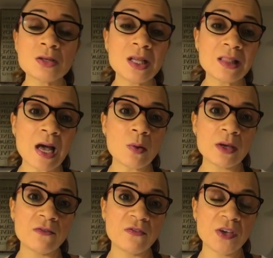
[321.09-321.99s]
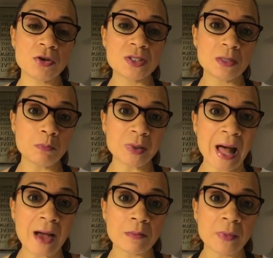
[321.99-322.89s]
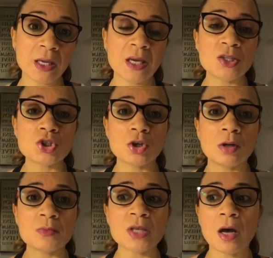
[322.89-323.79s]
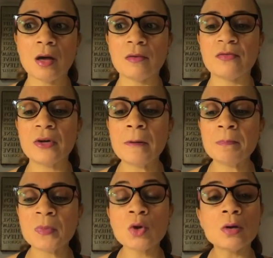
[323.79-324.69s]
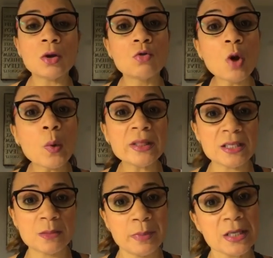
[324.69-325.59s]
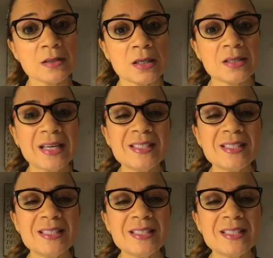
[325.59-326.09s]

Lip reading: allowing fear to block me in terms of growing this business.